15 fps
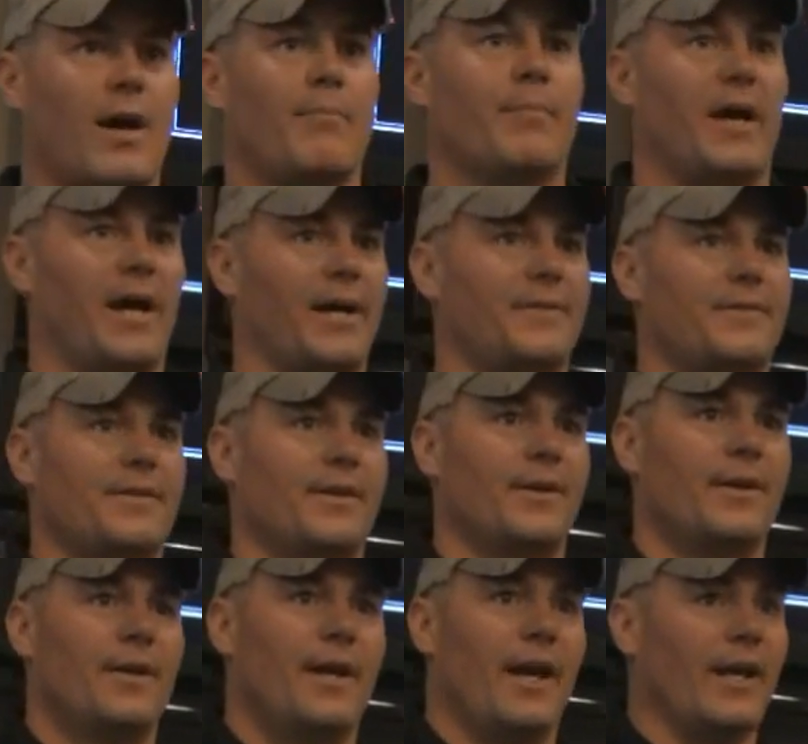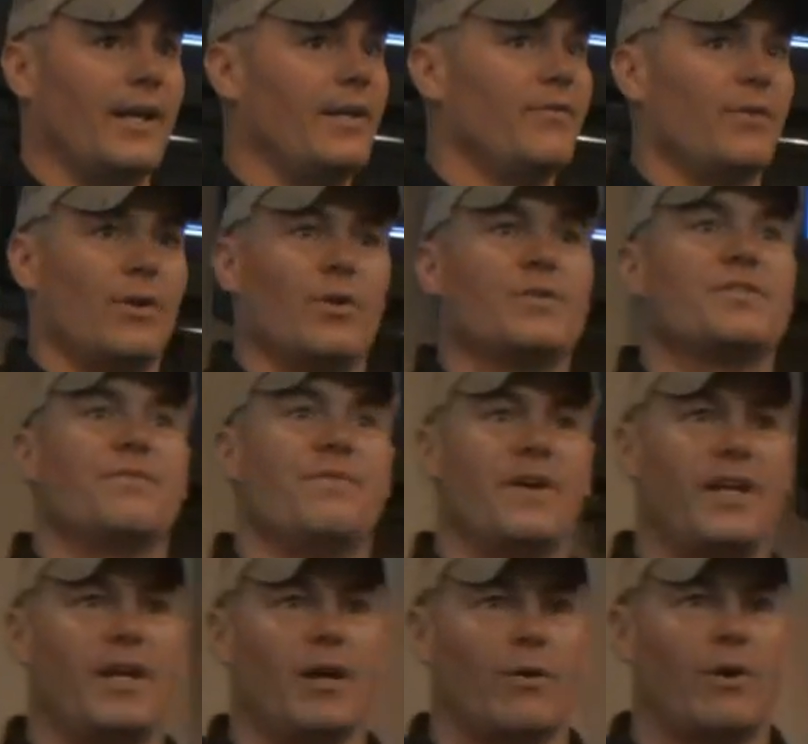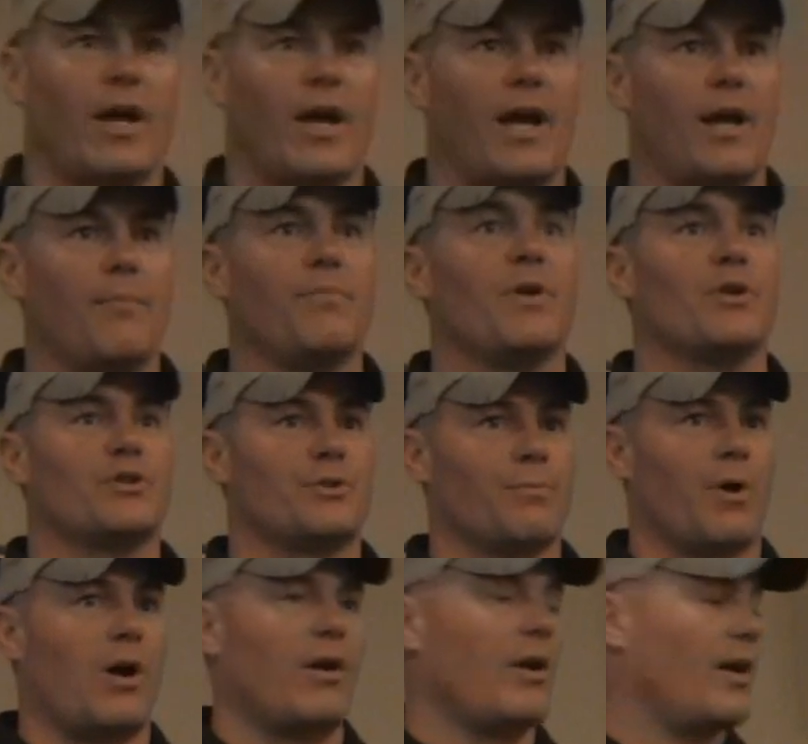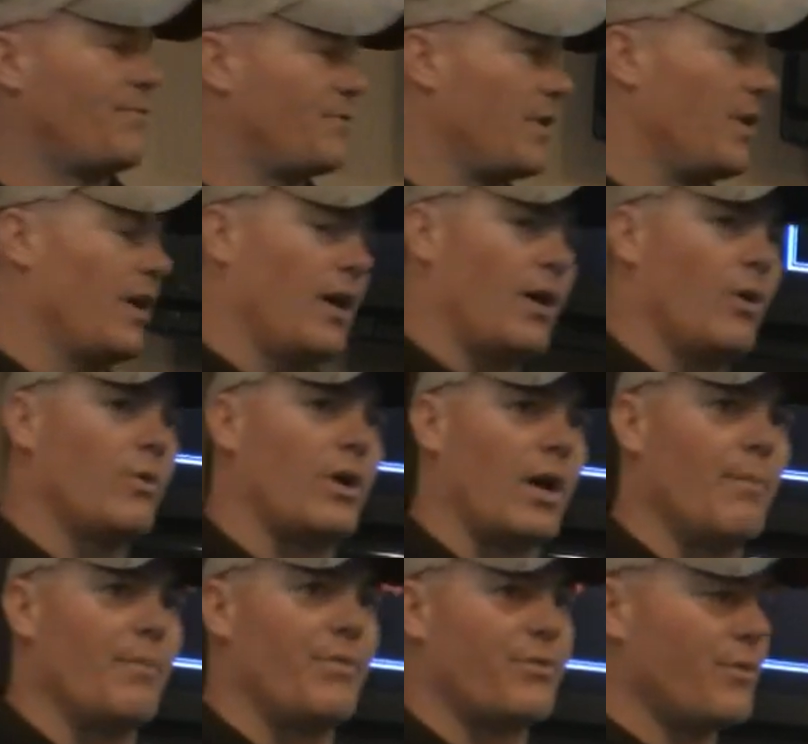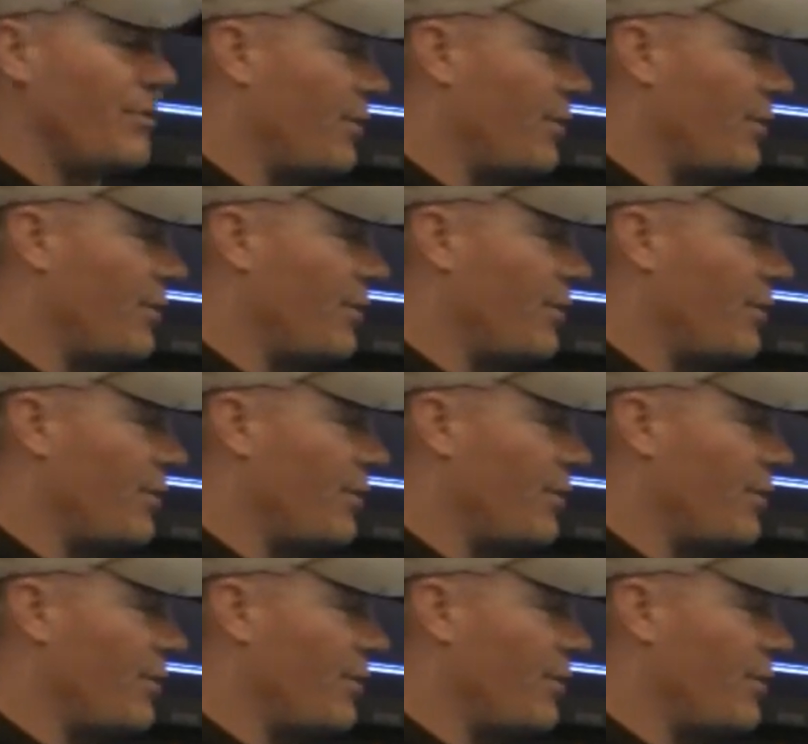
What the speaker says: combat. And even though it's a video game, they're smart enough to know coming